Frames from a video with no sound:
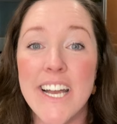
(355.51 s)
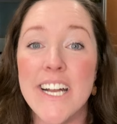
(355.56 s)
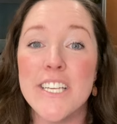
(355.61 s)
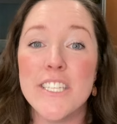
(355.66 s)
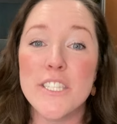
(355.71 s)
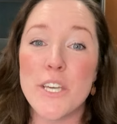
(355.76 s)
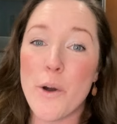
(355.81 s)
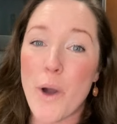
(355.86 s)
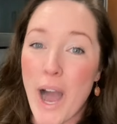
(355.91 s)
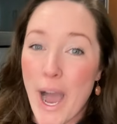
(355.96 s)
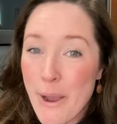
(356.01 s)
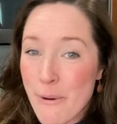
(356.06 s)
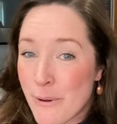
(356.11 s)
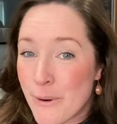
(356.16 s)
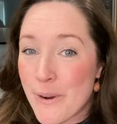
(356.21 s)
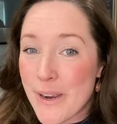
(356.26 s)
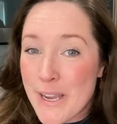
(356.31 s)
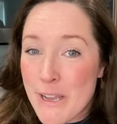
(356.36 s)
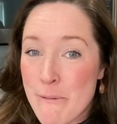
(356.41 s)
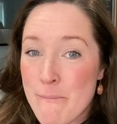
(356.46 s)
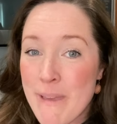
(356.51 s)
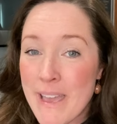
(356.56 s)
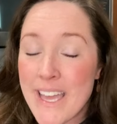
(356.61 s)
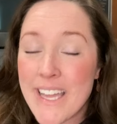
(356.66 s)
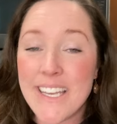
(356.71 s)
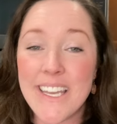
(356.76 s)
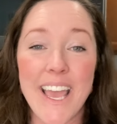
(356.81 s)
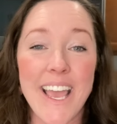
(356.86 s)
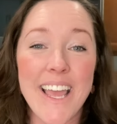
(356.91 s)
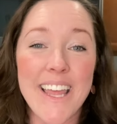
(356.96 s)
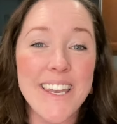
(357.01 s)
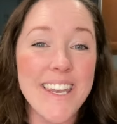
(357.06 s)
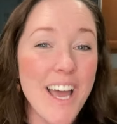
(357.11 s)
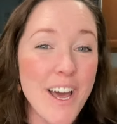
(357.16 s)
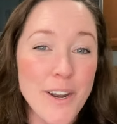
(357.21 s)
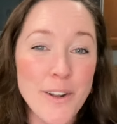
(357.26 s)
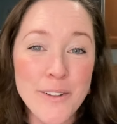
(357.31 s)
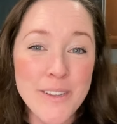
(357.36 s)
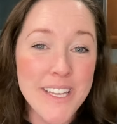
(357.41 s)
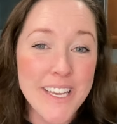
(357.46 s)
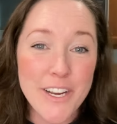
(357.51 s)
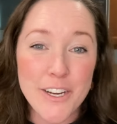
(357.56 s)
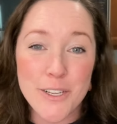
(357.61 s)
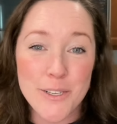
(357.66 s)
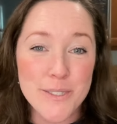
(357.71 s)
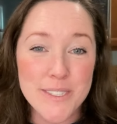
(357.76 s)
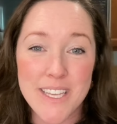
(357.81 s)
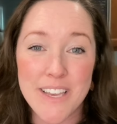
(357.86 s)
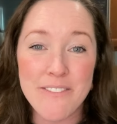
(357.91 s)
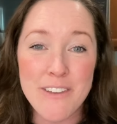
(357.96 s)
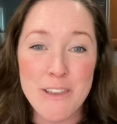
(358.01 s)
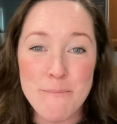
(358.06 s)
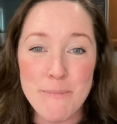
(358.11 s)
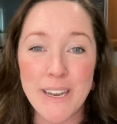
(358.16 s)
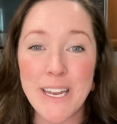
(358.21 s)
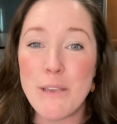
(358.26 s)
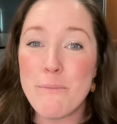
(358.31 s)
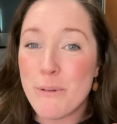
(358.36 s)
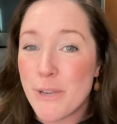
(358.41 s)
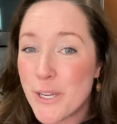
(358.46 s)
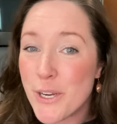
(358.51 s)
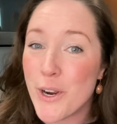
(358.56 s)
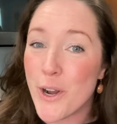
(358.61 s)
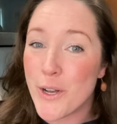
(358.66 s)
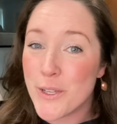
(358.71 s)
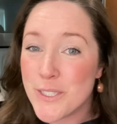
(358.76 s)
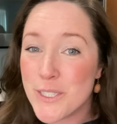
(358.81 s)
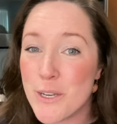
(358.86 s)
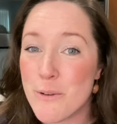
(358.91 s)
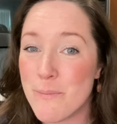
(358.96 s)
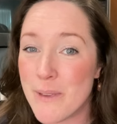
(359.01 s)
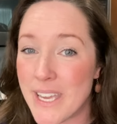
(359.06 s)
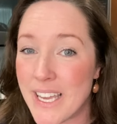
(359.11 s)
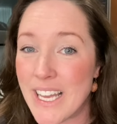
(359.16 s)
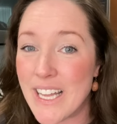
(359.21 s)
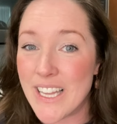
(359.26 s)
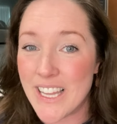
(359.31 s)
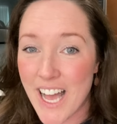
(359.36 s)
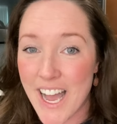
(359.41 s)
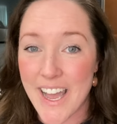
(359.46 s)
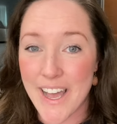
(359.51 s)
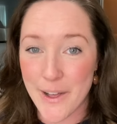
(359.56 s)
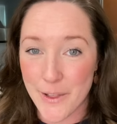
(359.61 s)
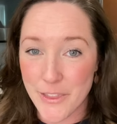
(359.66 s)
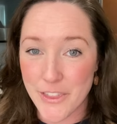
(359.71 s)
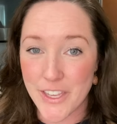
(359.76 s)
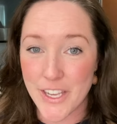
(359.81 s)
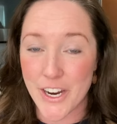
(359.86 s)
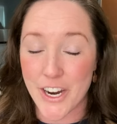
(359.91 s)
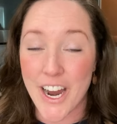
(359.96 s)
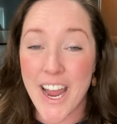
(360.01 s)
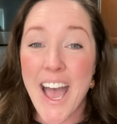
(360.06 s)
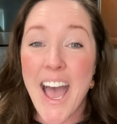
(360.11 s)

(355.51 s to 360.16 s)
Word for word: So I would recommend not only are you saving money, but you're also being a lot healthier.